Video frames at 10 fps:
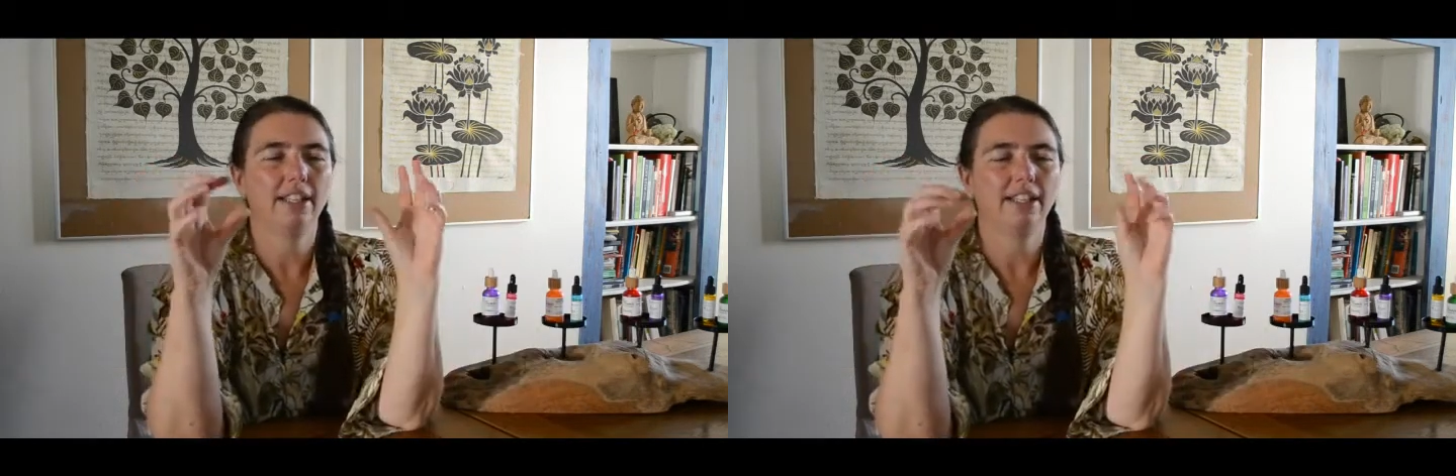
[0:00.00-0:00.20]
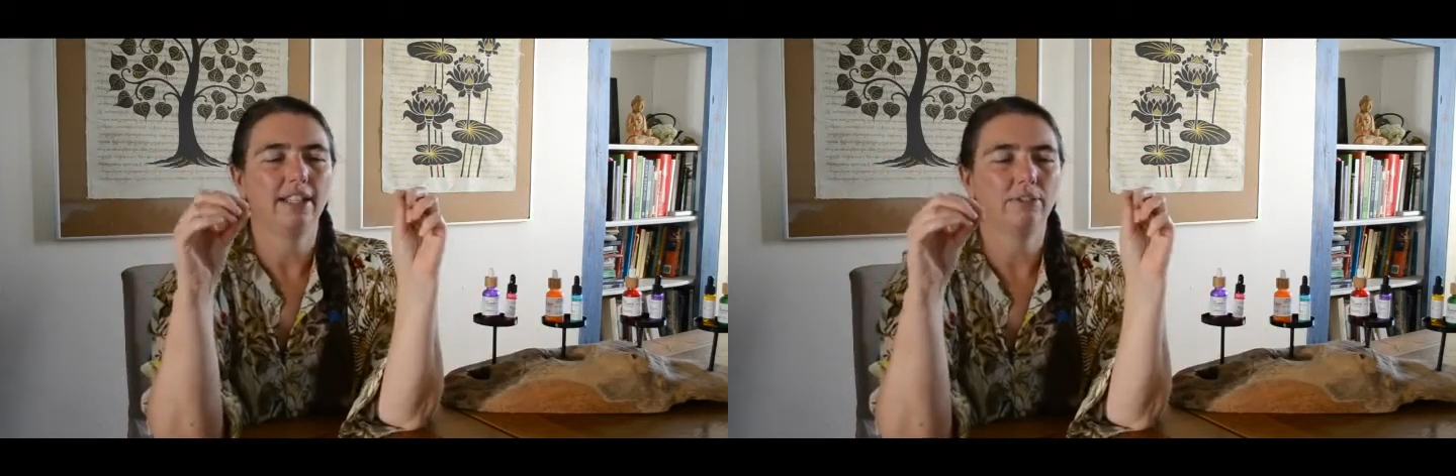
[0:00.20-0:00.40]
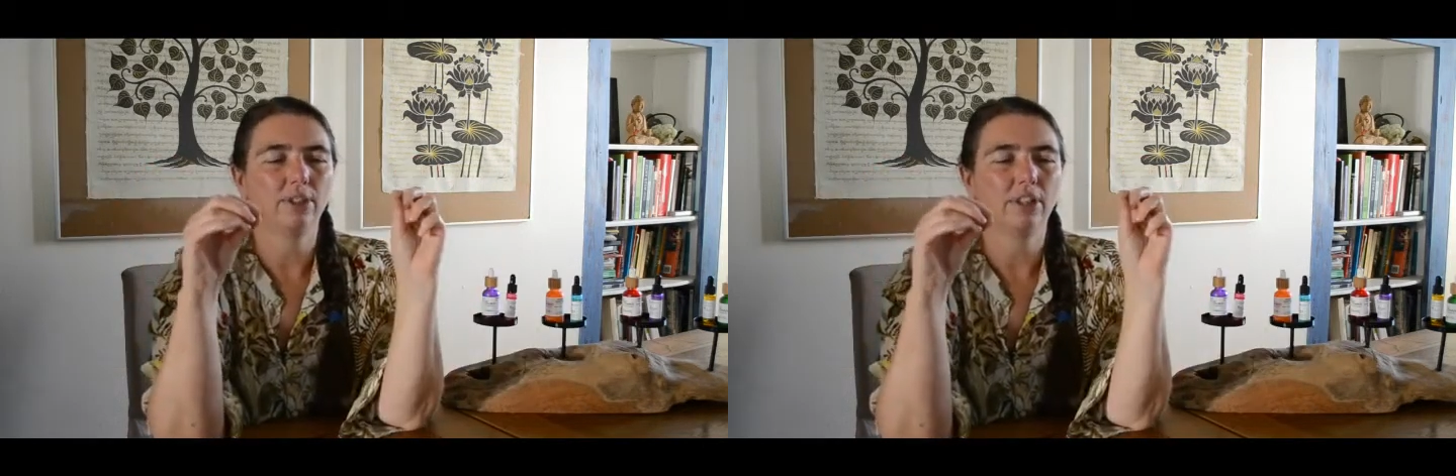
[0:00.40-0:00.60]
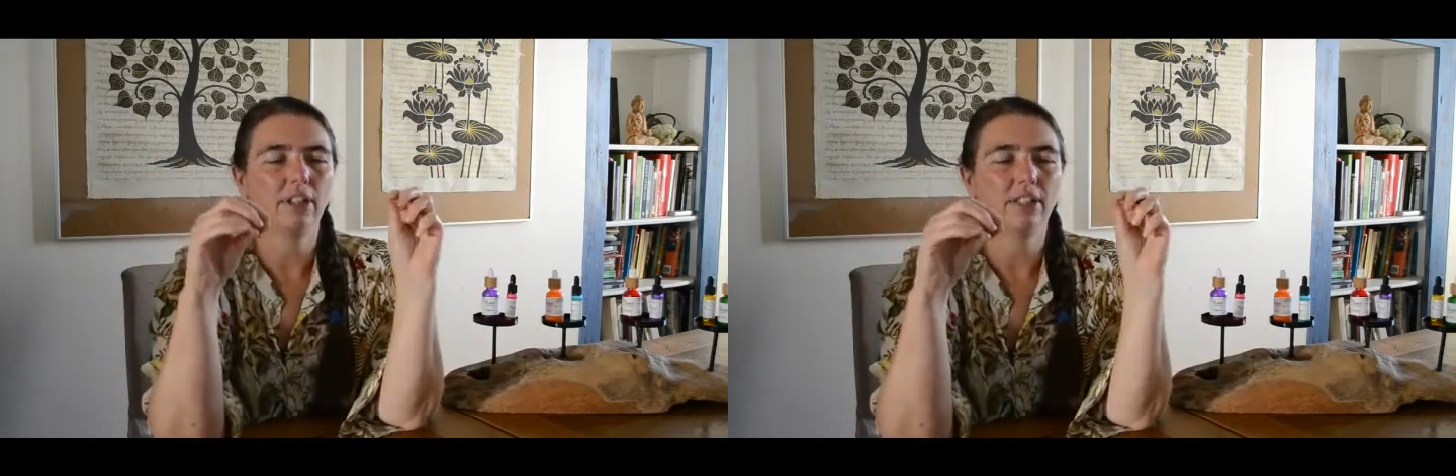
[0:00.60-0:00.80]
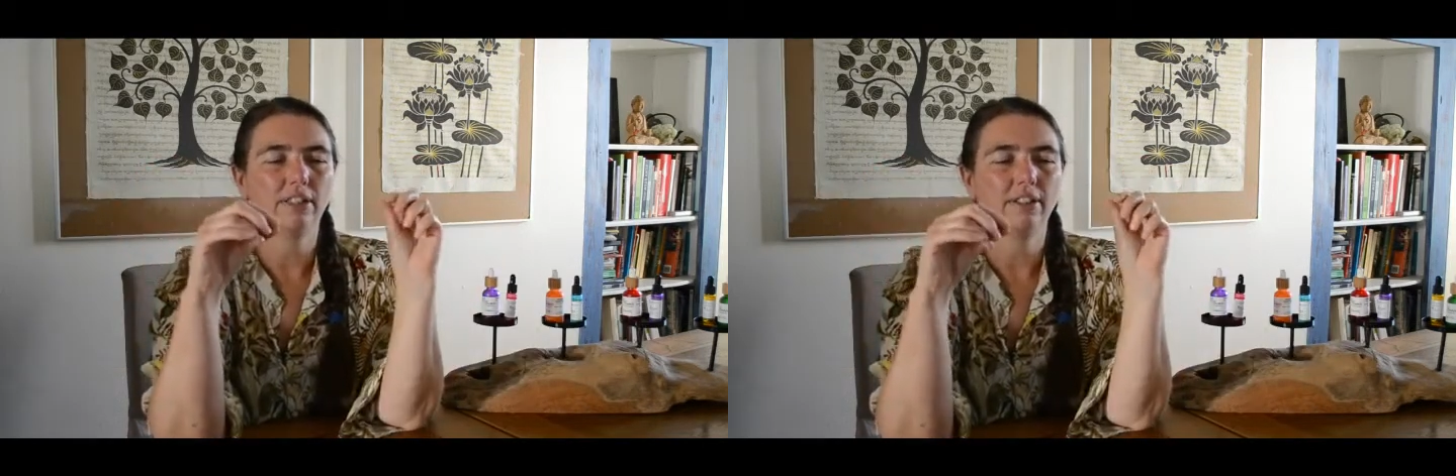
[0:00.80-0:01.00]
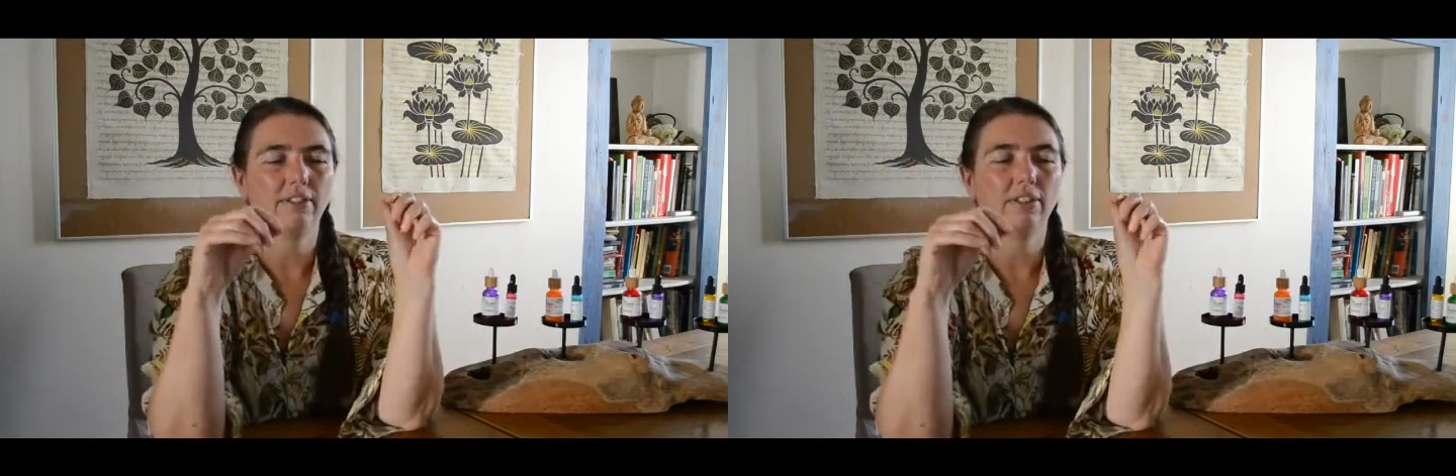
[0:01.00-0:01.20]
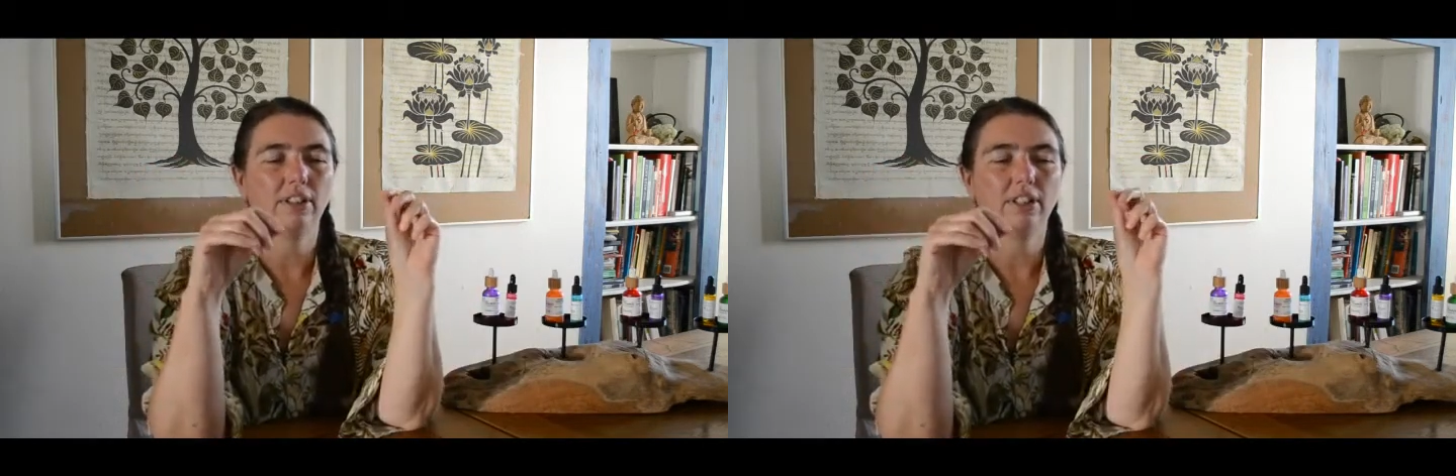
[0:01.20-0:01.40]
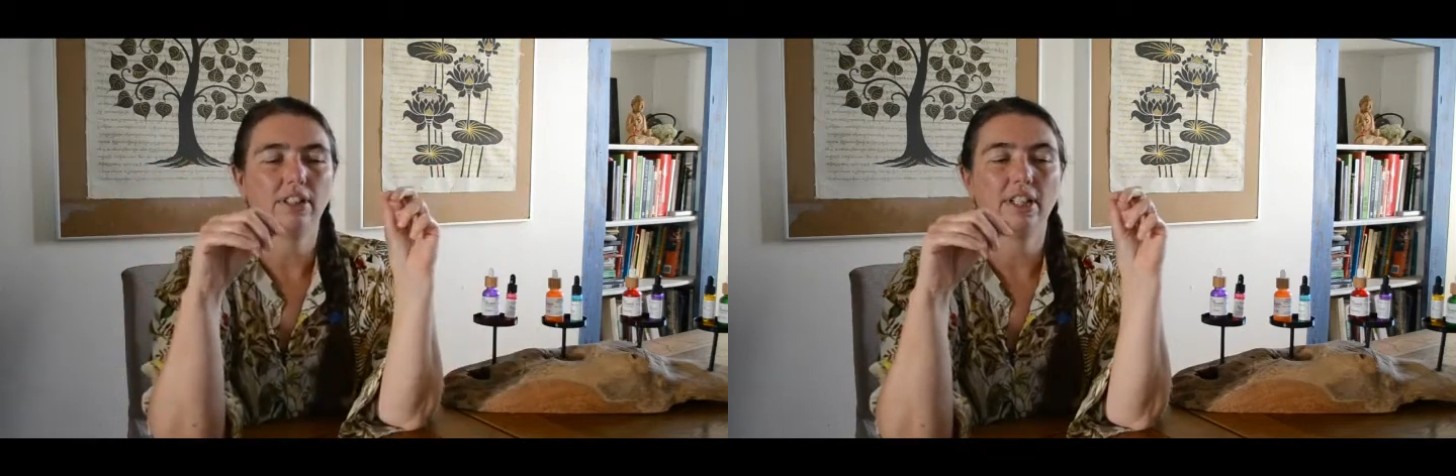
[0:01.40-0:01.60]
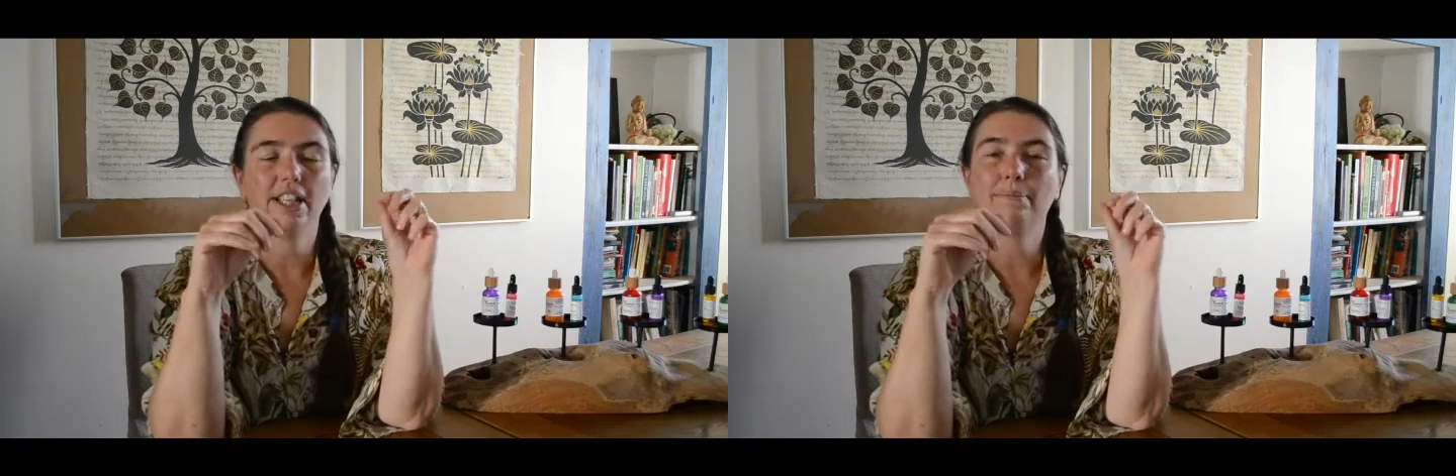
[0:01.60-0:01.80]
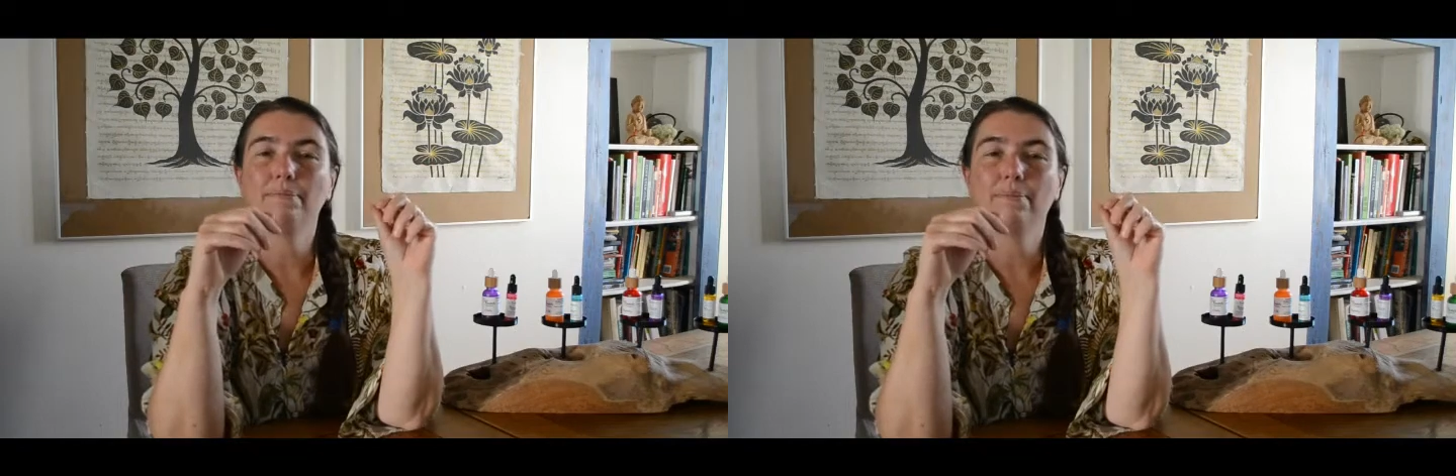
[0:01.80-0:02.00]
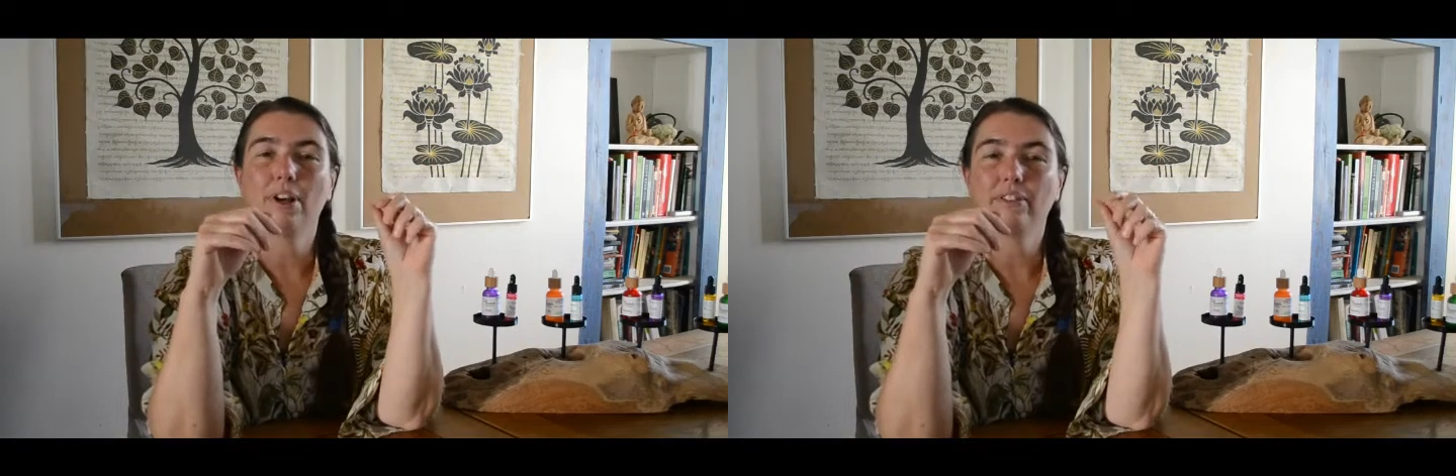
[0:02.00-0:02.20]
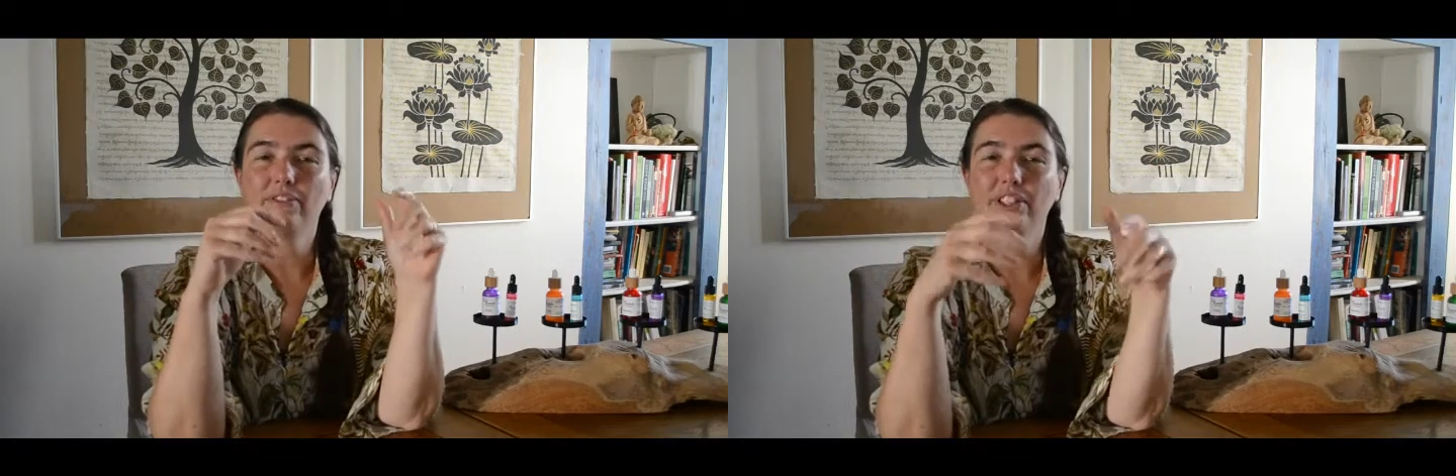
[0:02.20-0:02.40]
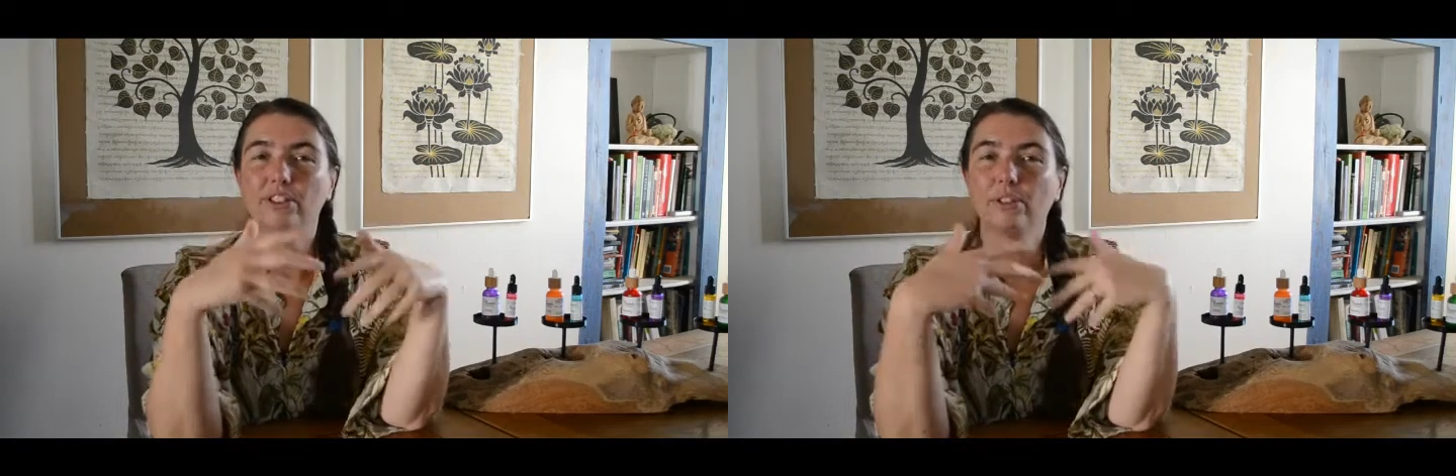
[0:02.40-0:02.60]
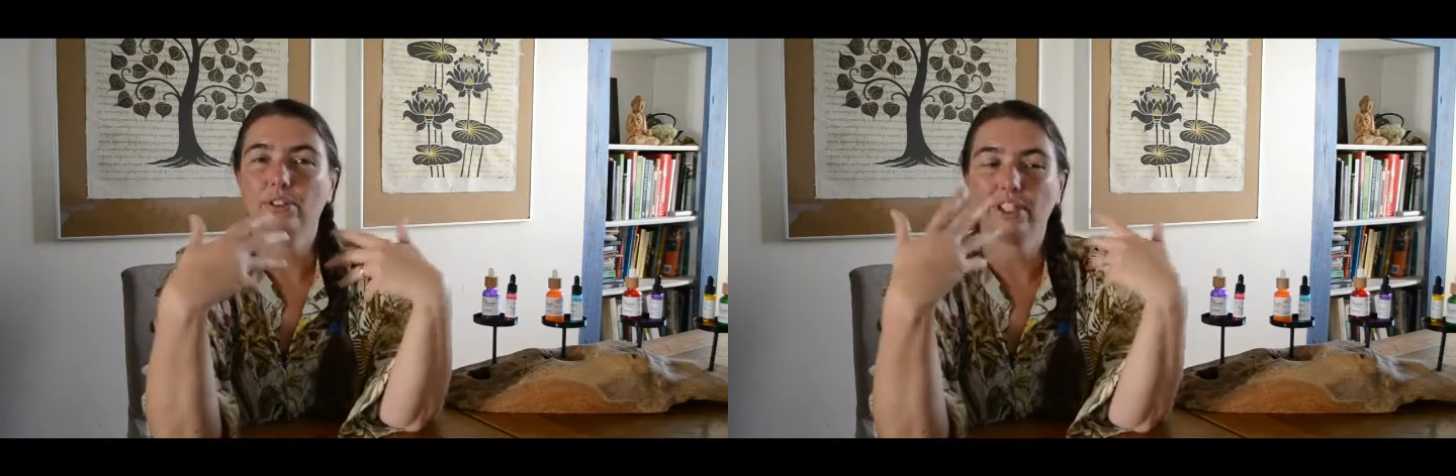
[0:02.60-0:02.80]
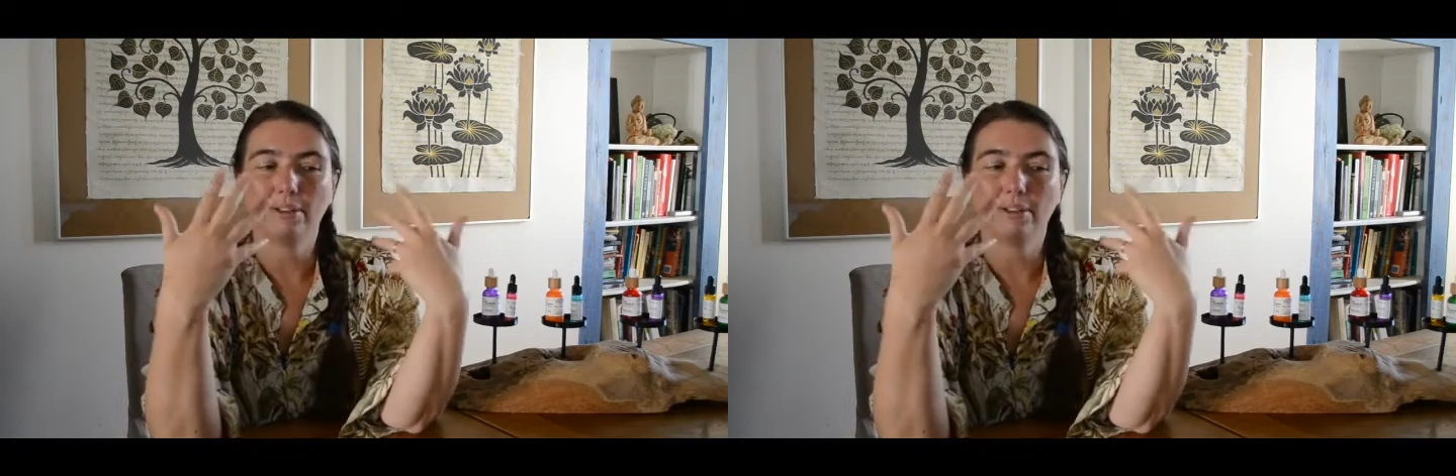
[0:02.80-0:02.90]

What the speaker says: They work on a physical and